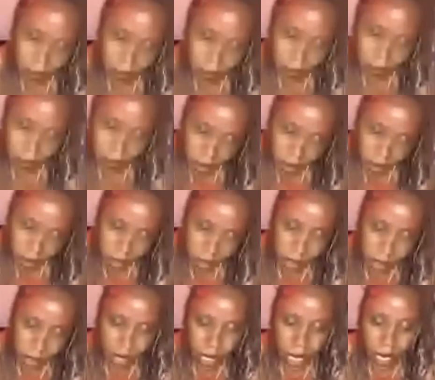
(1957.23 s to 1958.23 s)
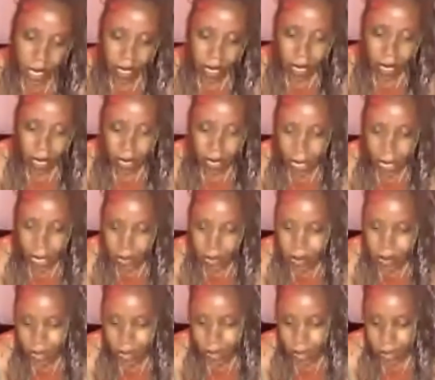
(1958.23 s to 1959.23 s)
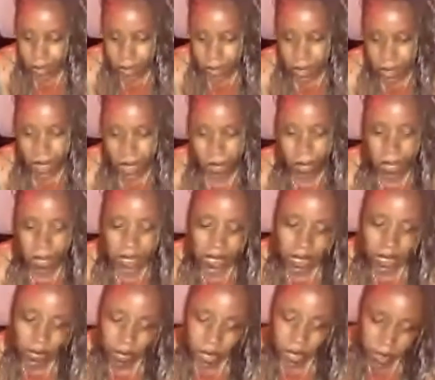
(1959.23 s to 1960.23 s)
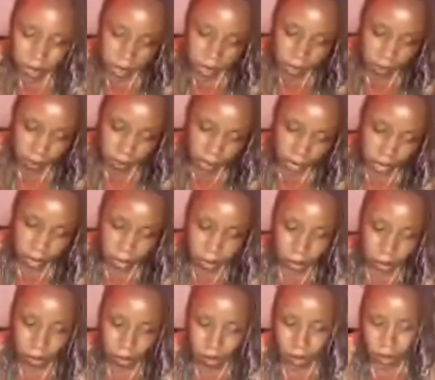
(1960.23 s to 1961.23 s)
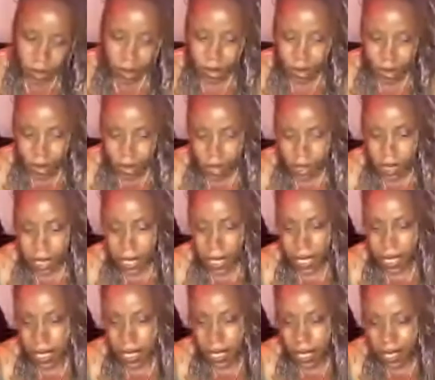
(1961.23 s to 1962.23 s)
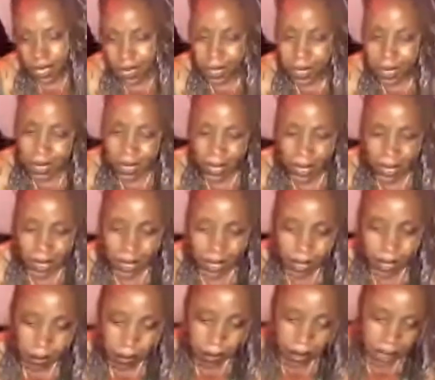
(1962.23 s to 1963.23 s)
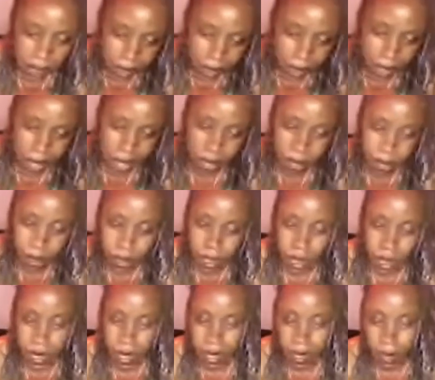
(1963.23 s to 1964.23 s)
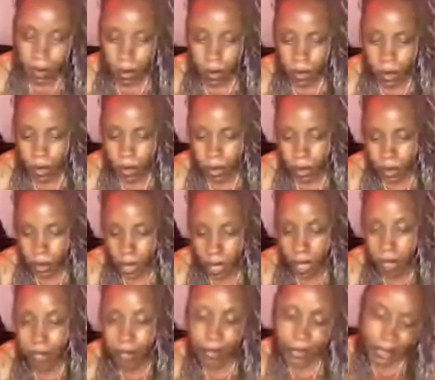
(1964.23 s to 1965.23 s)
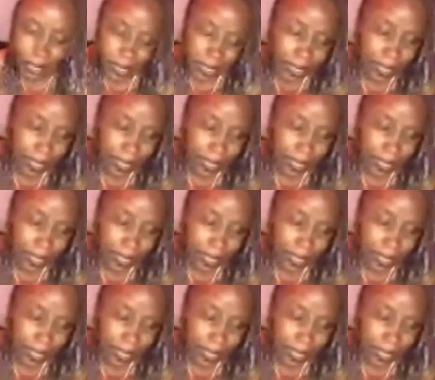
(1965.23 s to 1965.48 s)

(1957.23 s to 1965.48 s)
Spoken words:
And not to say nothing, is his face kind of round? And does he look like he could be African or African?